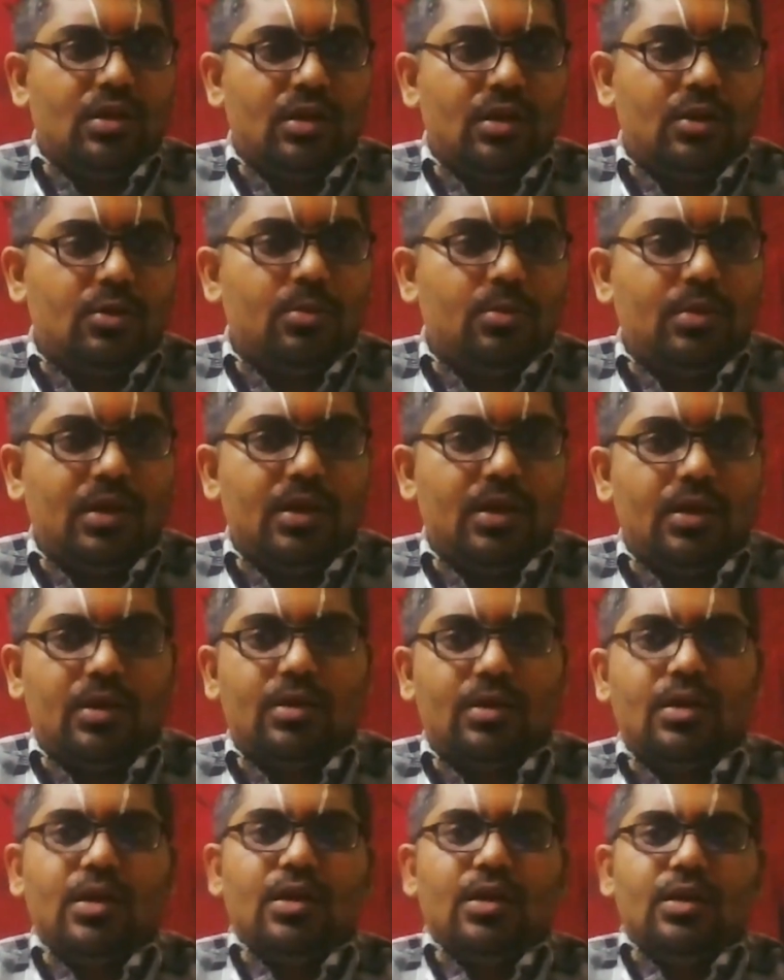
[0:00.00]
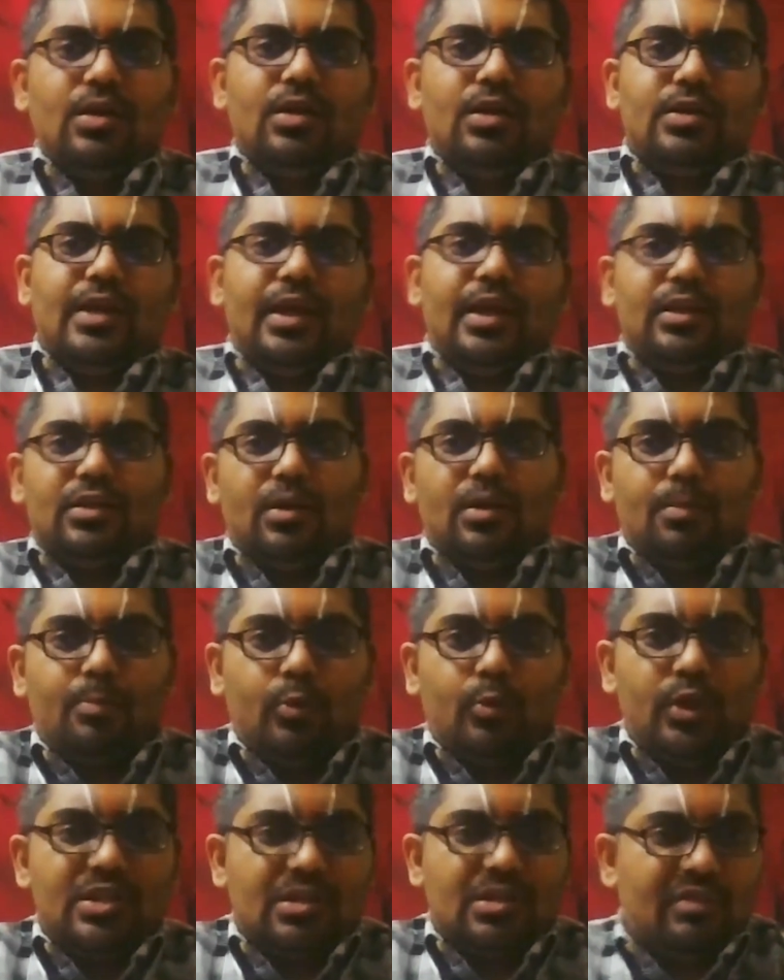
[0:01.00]
saying, take the
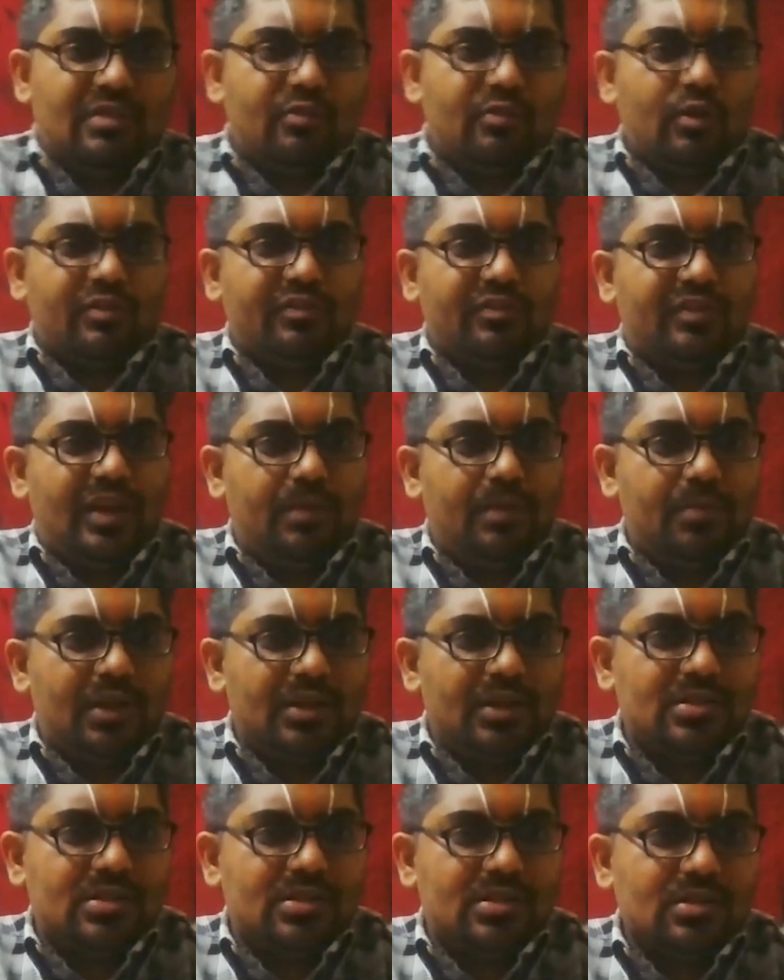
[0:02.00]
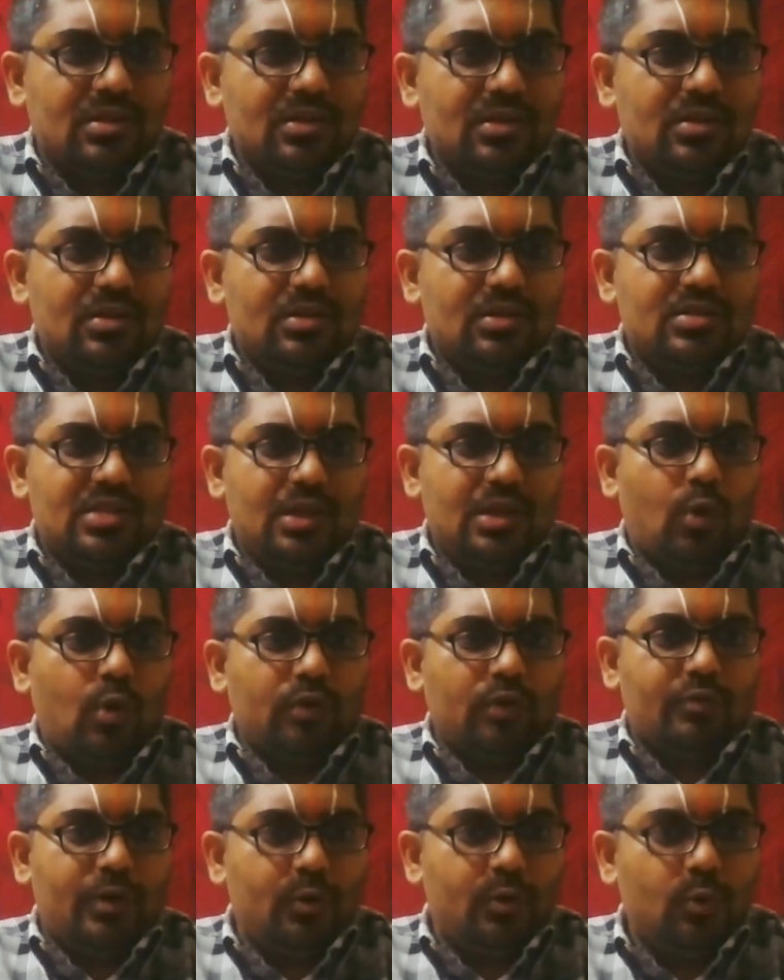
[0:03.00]
police away for 15 minutes, see
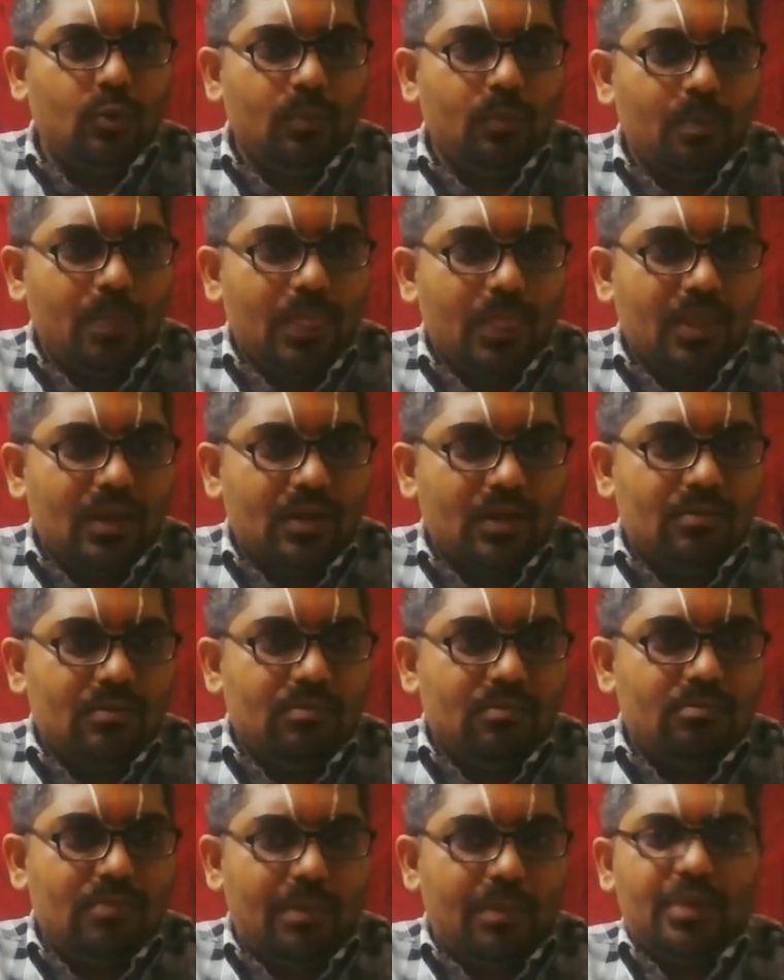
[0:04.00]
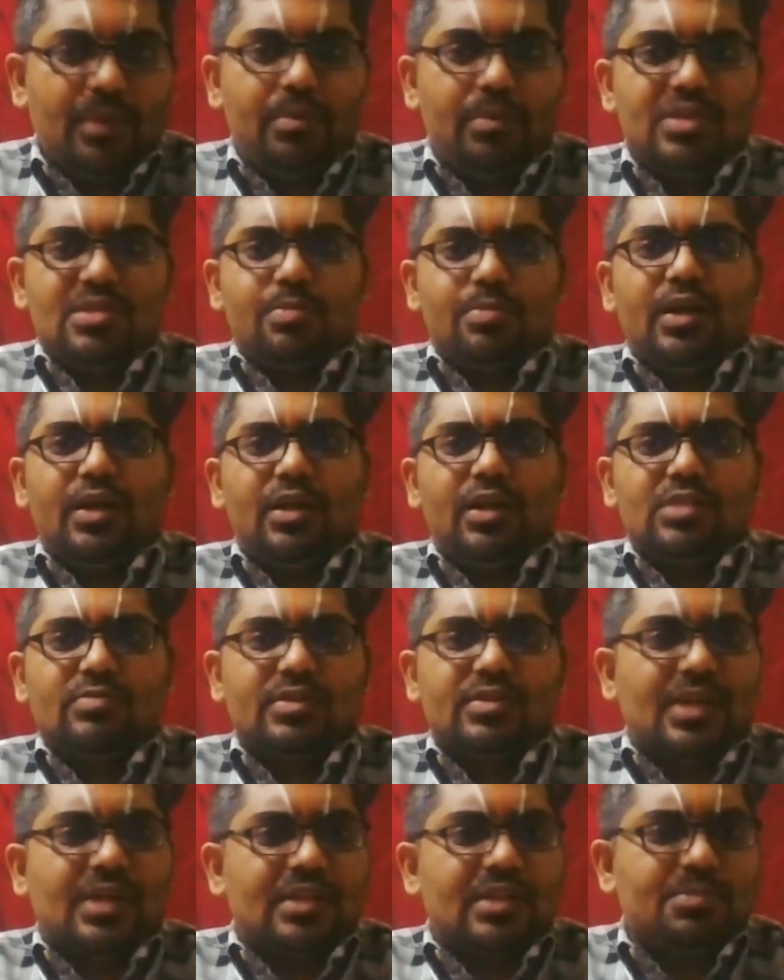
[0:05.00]
what we do. Maybe the leaders
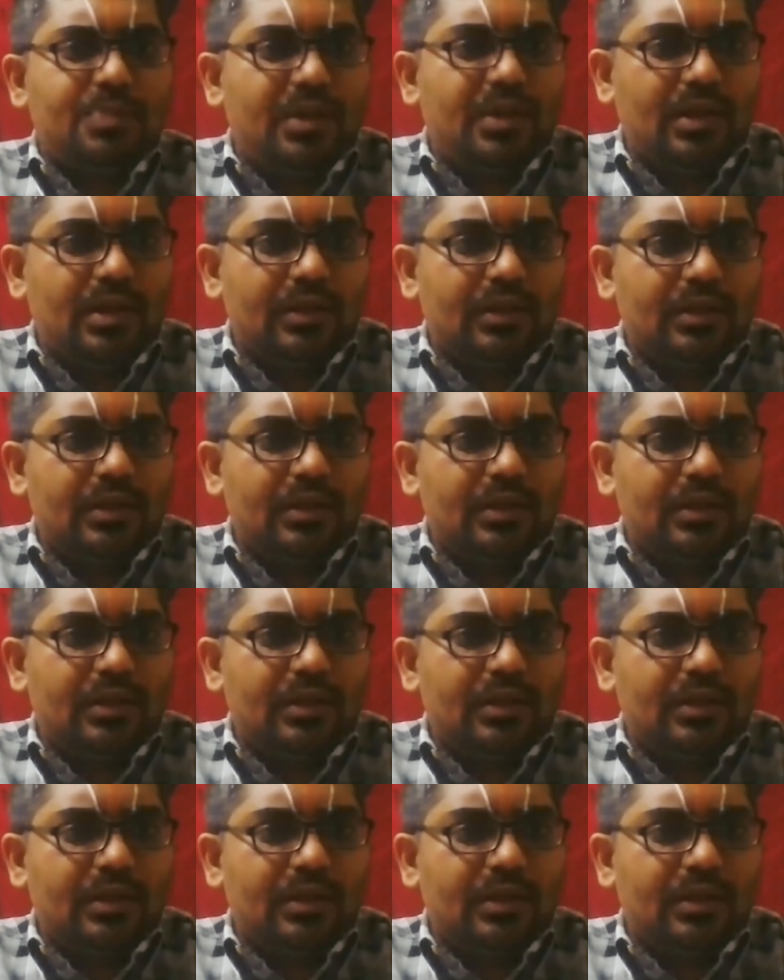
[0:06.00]
will start speaking